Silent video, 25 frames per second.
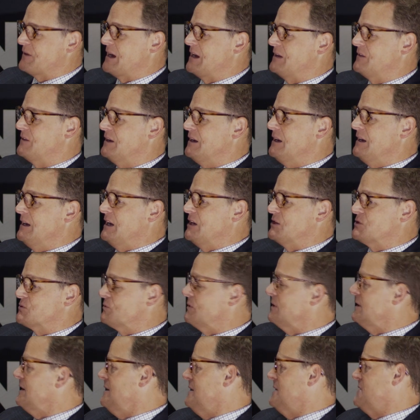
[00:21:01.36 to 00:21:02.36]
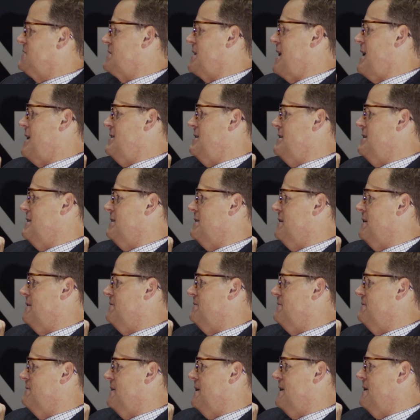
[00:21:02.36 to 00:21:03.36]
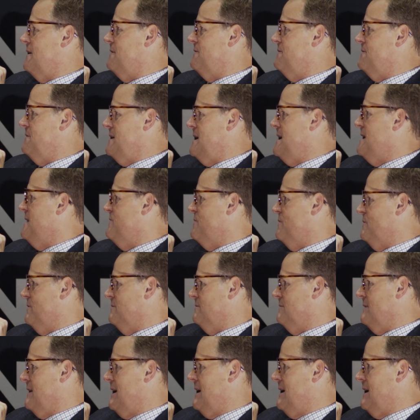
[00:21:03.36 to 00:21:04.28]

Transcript: the faith, is really this idea of evil.